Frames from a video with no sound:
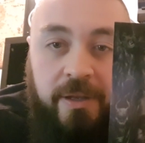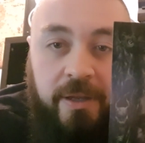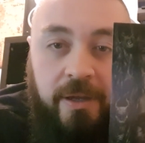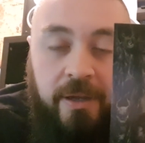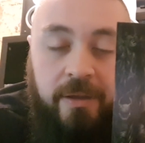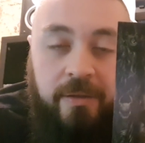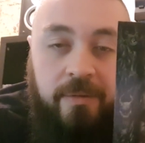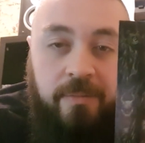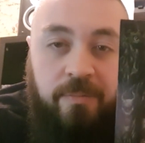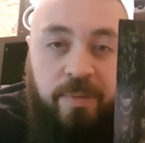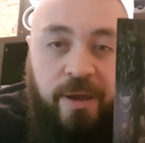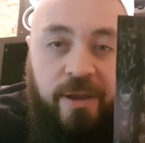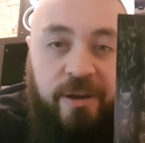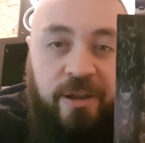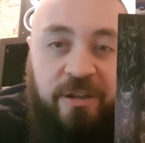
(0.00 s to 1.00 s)
the
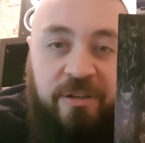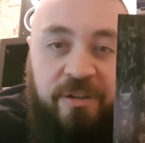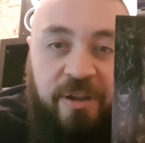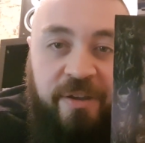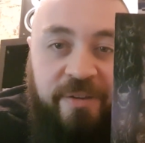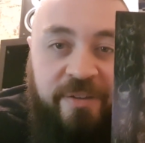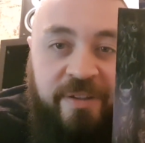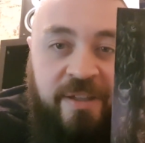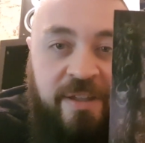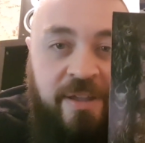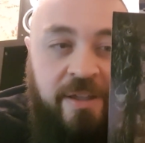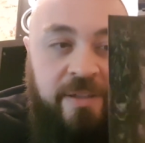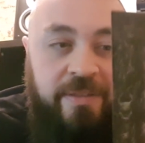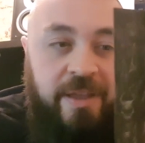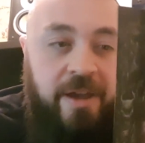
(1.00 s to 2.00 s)
band logo,
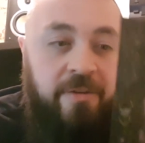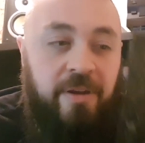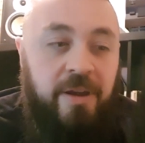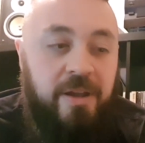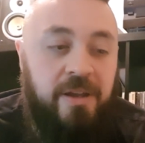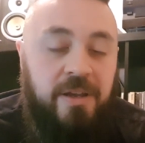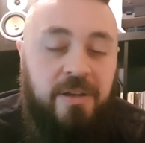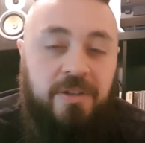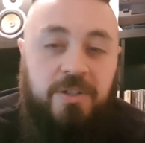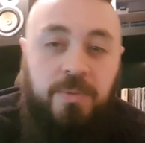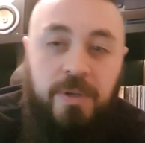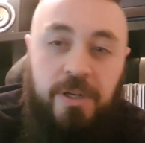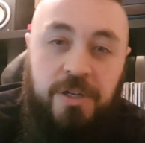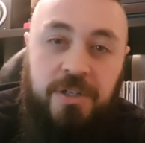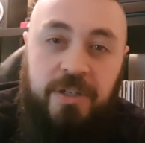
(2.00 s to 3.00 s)
they're a
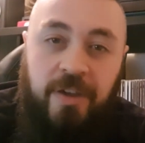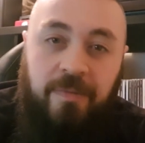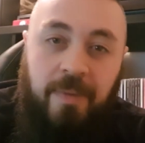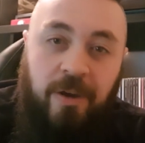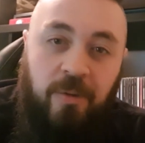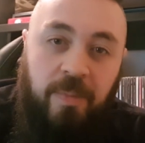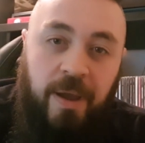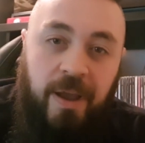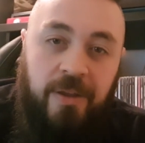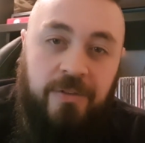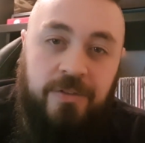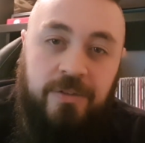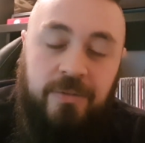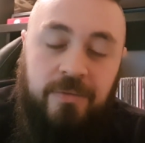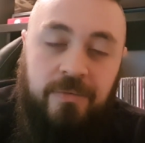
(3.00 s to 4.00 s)
Swedish death metal
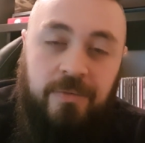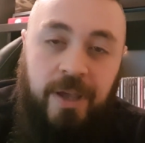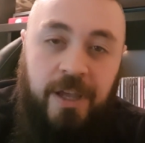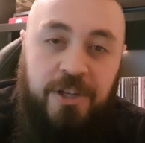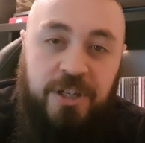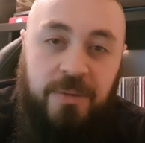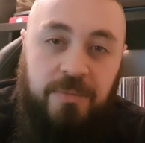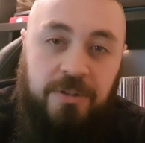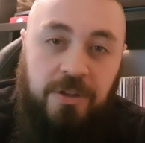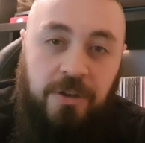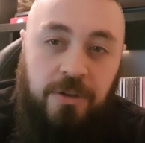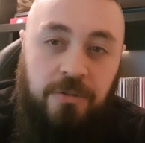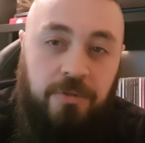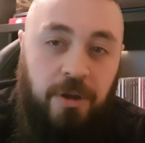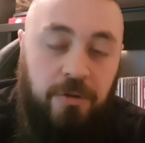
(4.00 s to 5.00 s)
band.
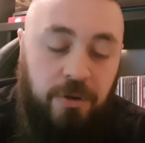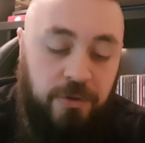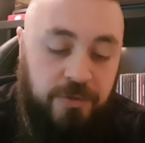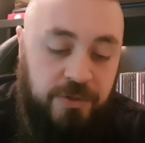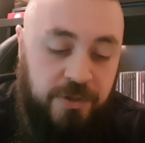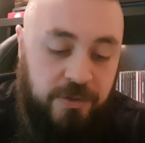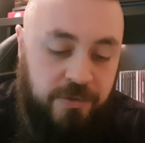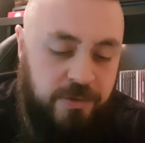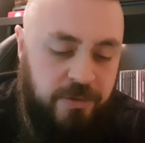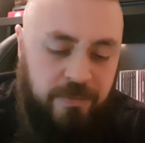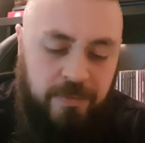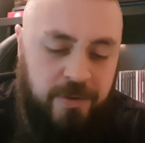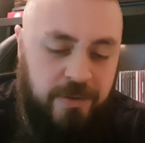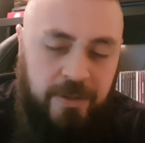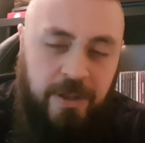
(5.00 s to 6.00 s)
HM2, no nonsense.
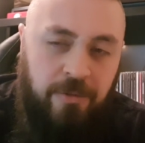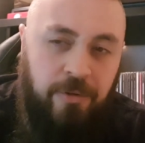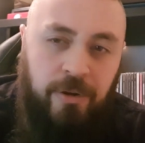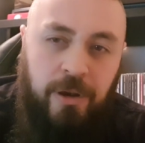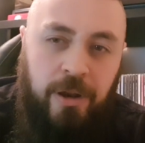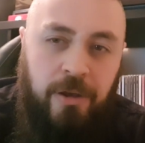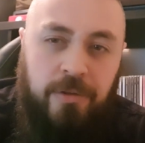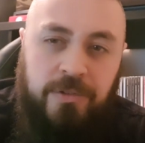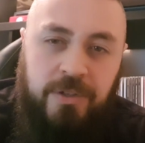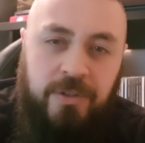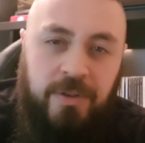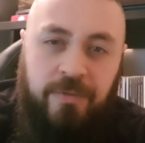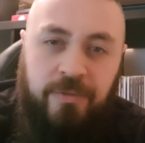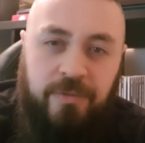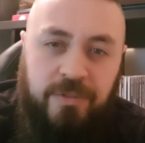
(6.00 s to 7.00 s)
They're on loads of
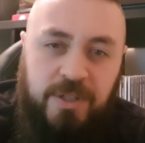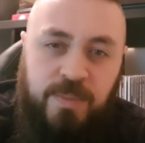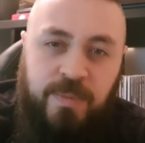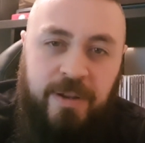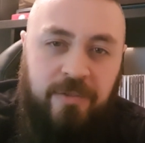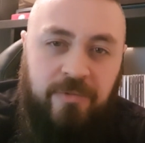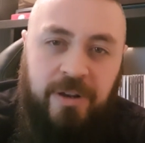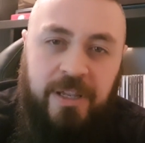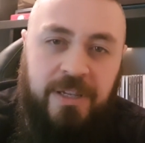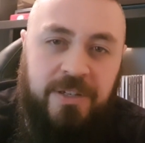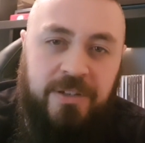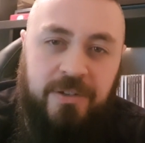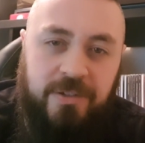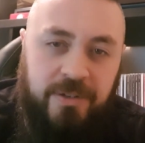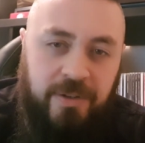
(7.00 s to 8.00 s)
different split
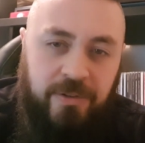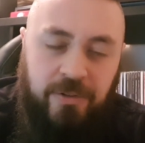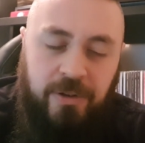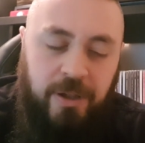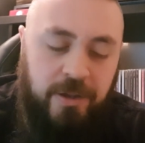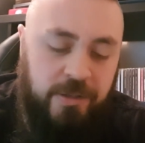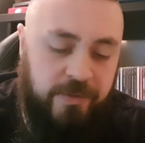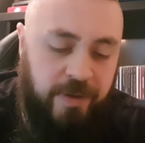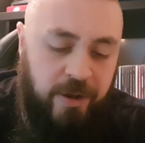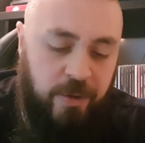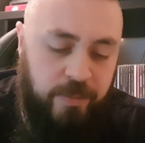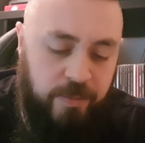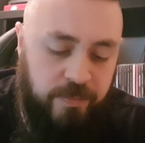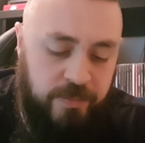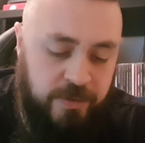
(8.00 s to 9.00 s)
releases, and they've got loads of
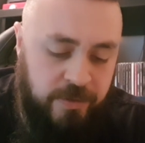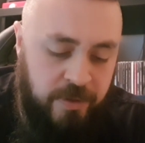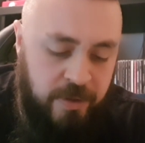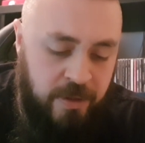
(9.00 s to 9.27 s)
albums.